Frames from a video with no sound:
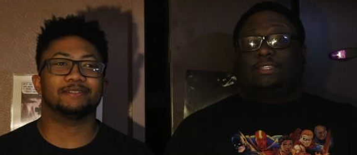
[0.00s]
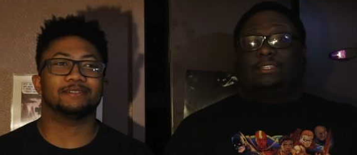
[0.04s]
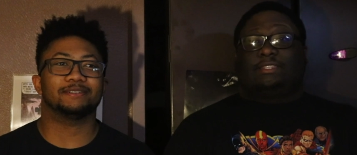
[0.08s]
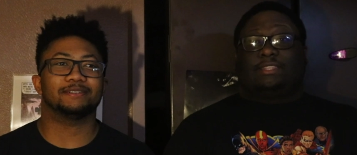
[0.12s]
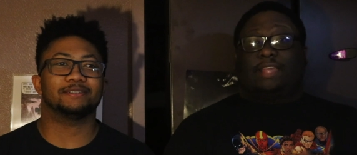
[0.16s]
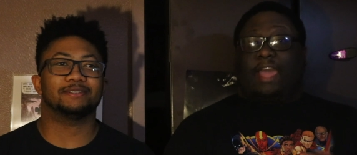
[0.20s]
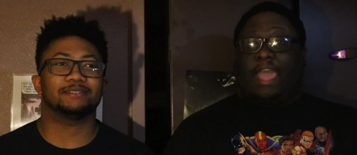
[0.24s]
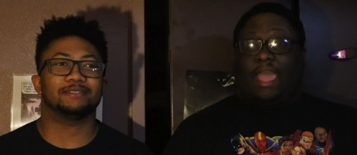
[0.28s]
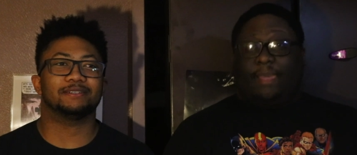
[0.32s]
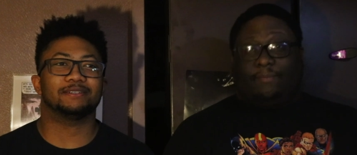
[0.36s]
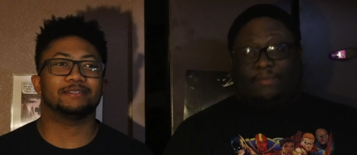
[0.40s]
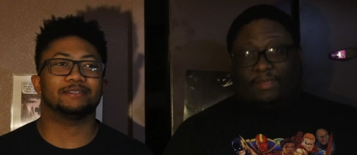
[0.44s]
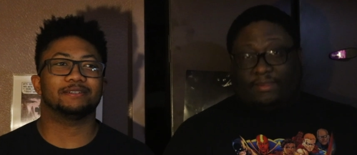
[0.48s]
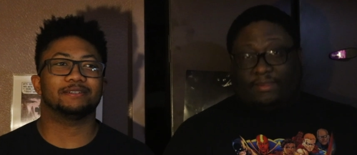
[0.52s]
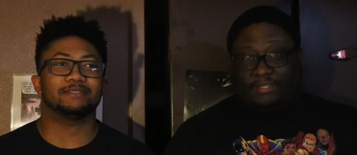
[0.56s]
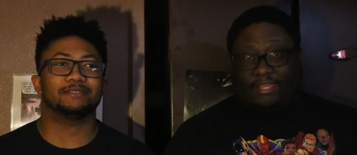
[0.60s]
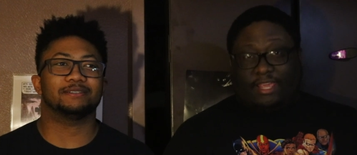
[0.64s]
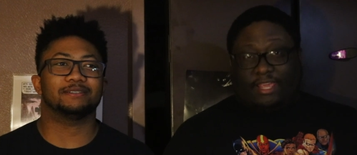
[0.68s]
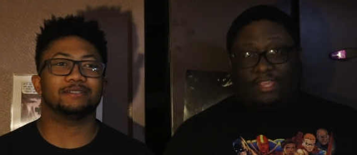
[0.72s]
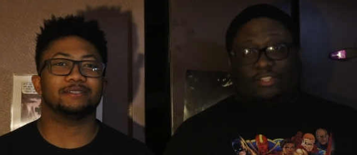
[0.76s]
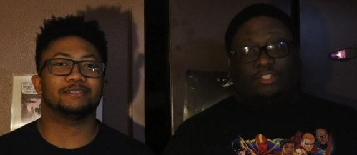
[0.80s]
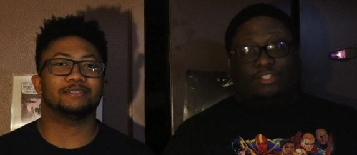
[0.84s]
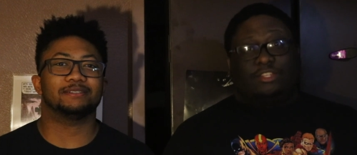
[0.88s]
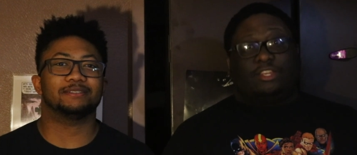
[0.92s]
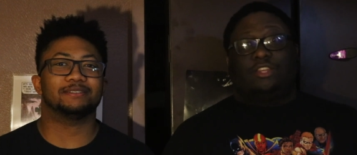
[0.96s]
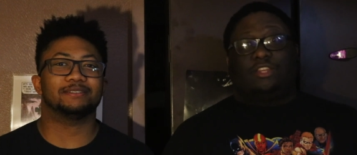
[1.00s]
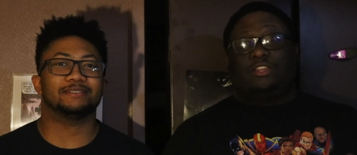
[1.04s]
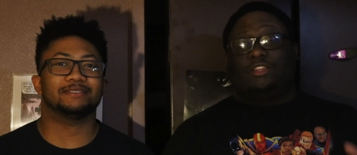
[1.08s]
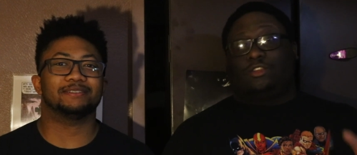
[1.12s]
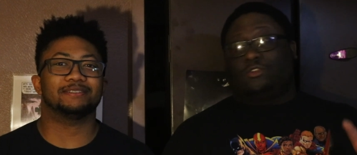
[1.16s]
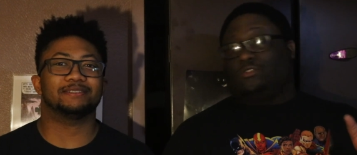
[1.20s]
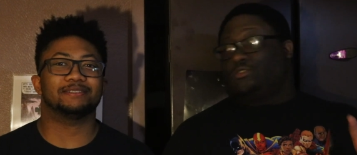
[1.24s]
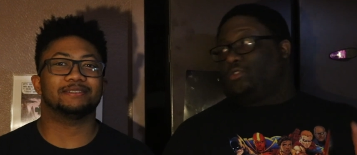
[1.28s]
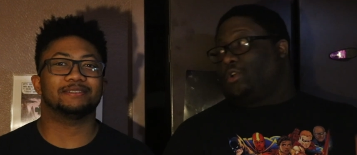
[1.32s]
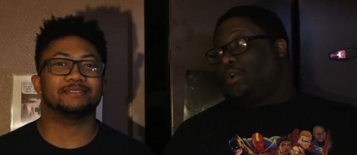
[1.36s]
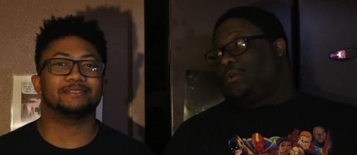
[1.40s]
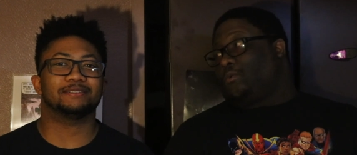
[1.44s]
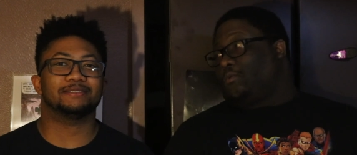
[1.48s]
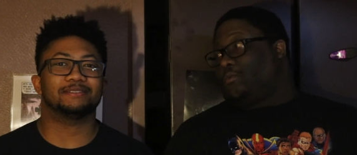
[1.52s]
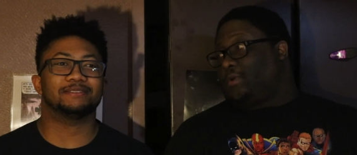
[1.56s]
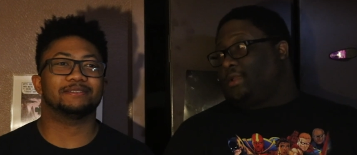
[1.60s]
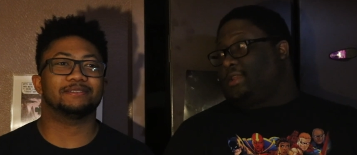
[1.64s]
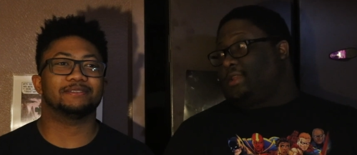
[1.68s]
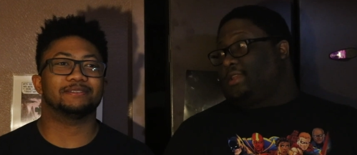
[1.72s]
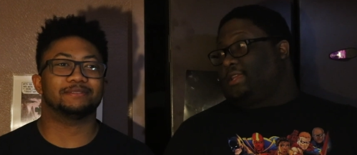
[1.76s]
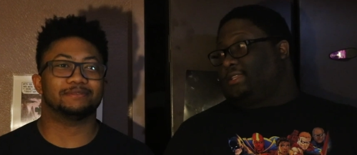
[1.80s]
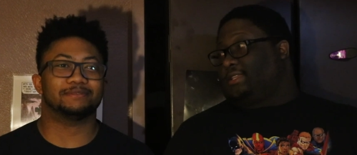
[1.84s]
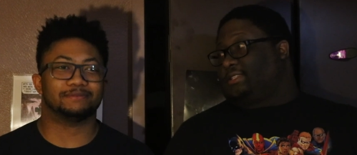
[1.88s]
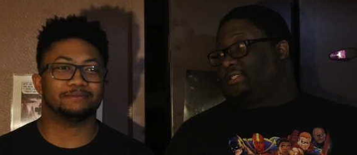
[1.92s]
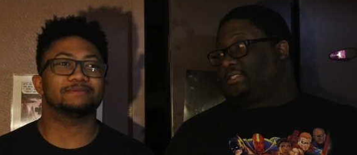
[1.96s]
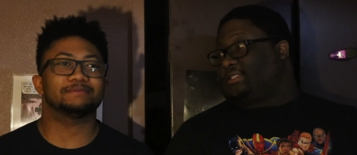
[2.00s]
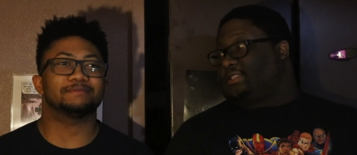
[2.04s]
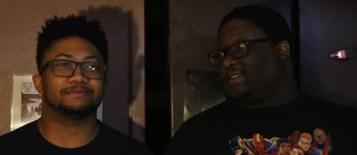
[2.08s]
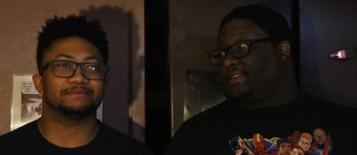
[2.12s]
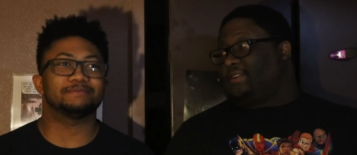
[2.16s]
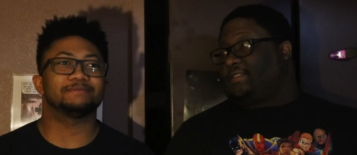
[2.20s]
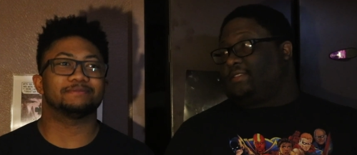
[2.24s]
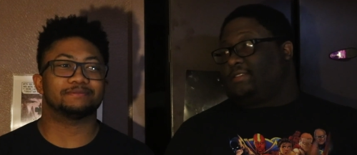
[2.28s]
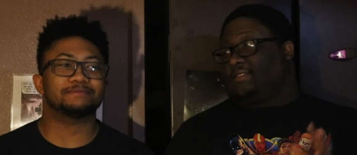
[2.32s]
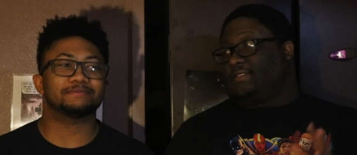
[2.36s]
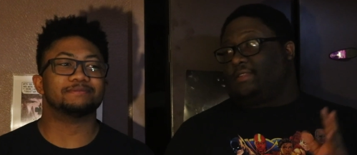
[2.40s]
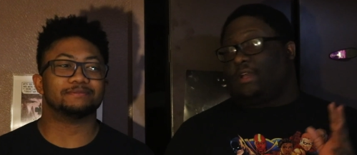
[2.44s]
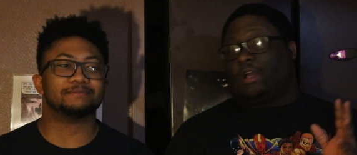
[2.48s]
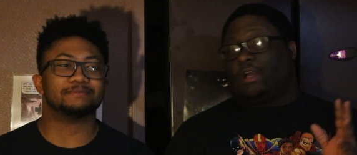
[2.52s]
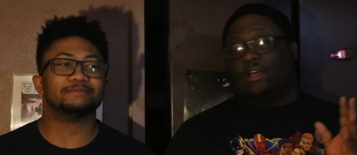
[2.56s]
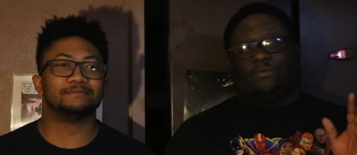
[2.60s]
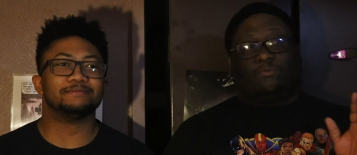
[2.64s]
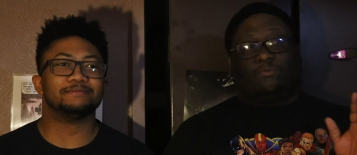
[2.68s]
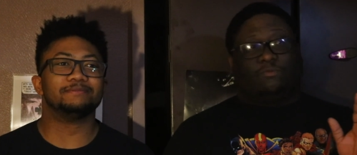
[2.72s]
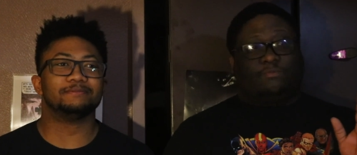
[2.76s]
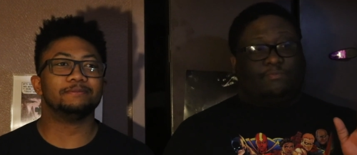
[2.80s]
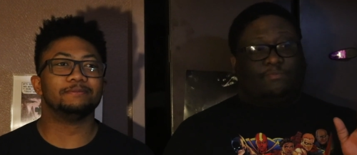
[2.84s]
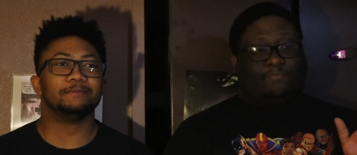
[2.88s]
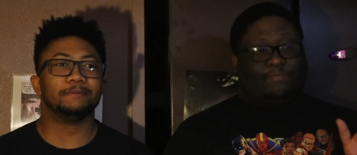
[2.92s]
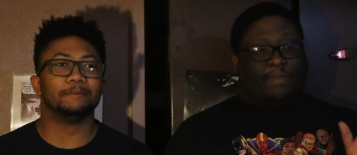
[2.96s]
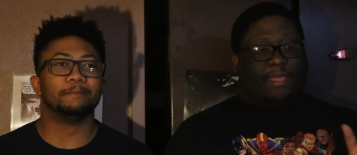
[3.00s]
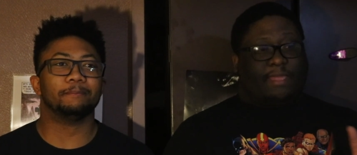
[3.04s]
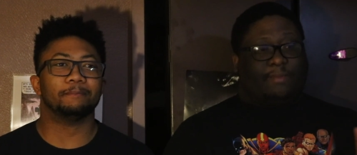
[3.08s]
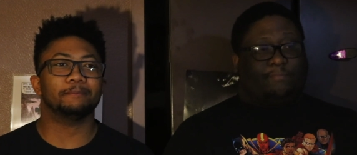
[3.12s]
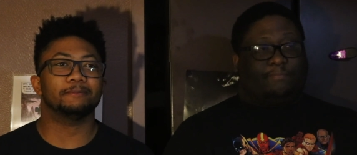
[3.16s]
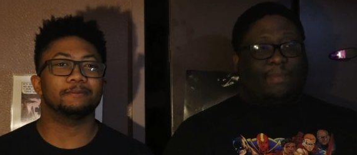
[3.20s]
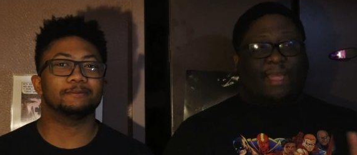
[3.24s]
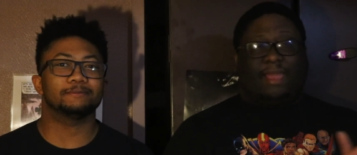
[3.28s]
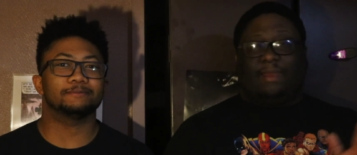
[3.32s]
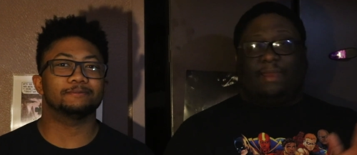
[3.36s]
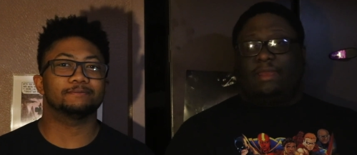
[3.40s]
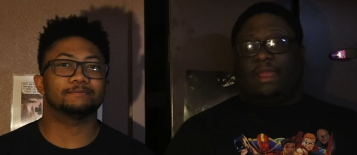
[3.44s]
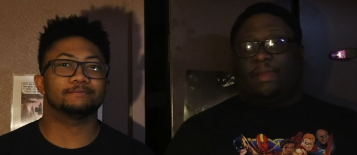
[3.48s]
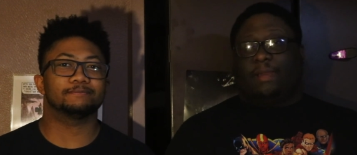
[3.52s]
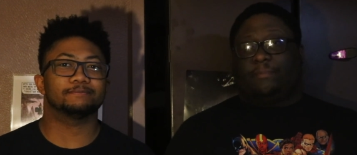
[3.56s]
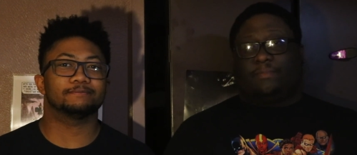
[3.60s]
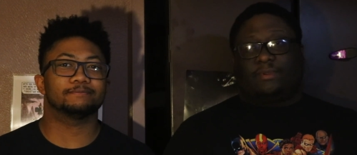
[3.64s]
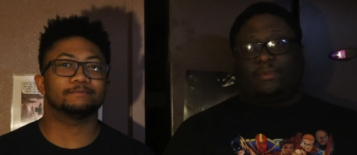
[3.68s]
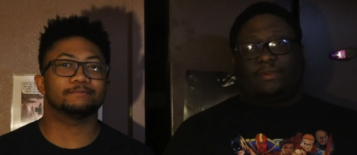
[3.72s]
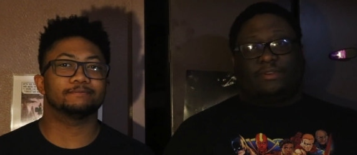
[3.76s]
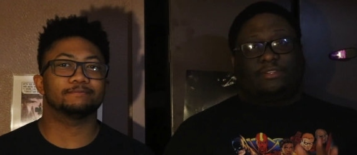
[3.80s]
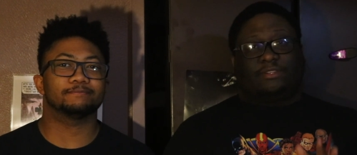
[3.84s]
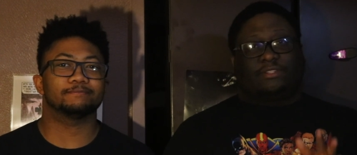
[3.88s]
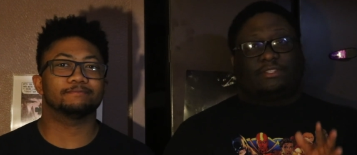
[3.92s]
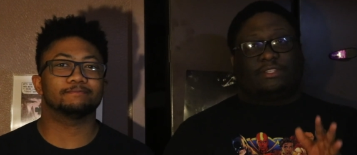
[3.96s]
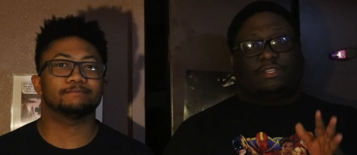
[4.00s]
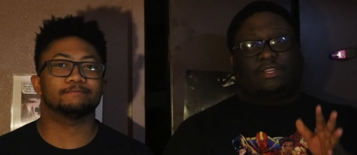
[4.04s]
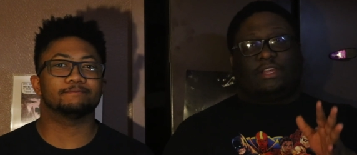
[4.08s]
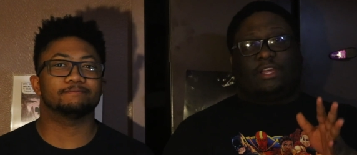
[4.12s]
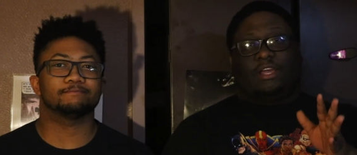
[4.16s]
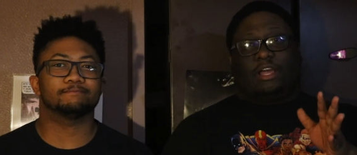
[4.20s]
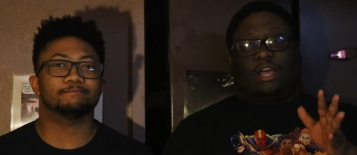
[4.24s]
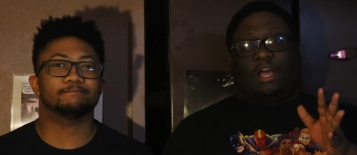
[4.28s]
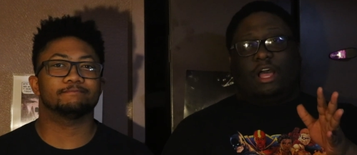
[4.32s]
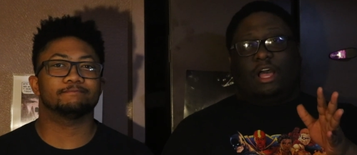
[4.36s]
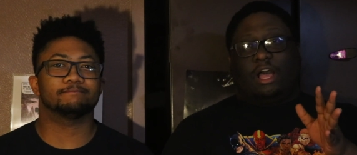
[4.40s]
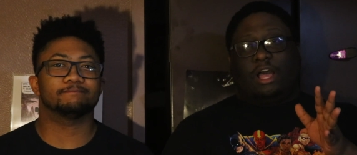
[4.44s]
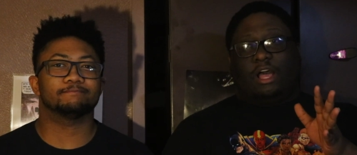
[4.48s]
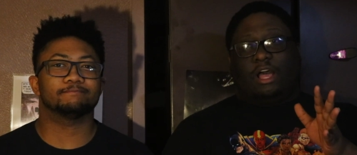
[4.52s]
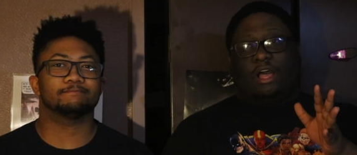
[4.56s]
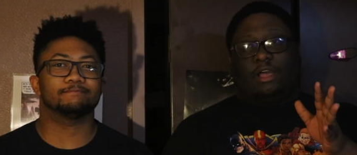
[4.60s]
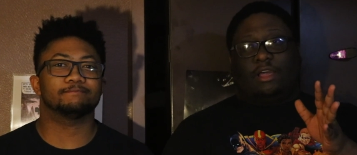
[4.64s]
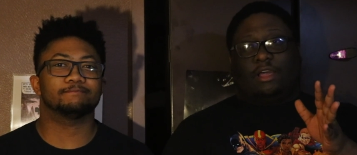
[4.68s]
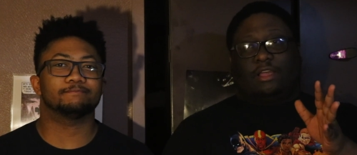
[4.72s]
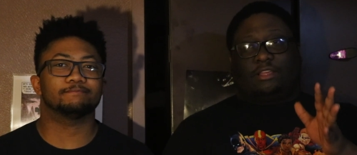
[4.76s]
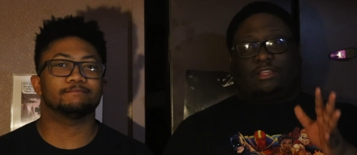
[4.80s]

Speaker 1: it's an adaptation. You don't want necessarily a paint by numbers, uh,